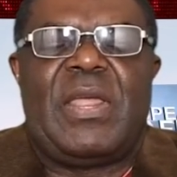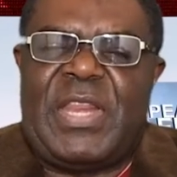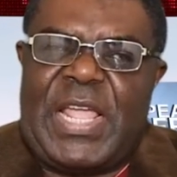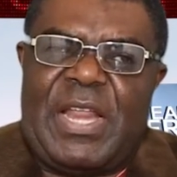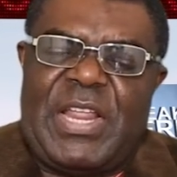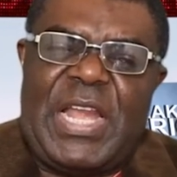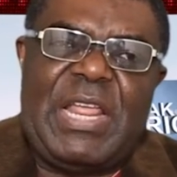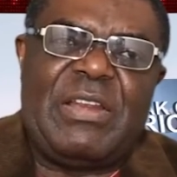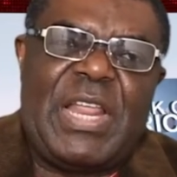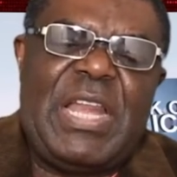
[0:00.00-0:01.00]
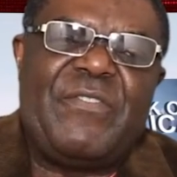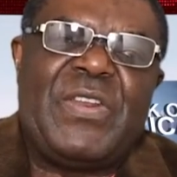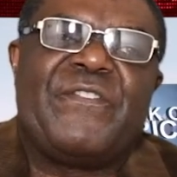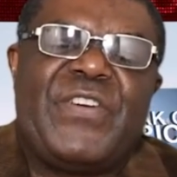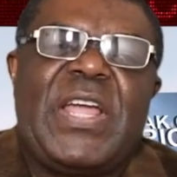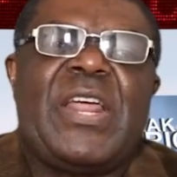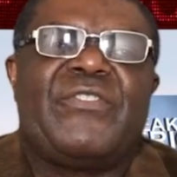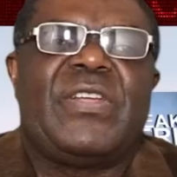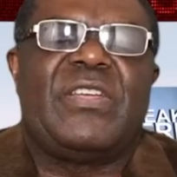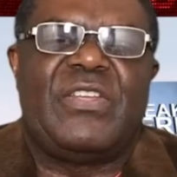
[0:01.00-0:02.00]
They live in a free
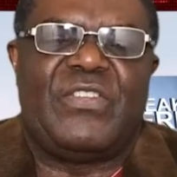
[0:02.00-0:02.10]
country.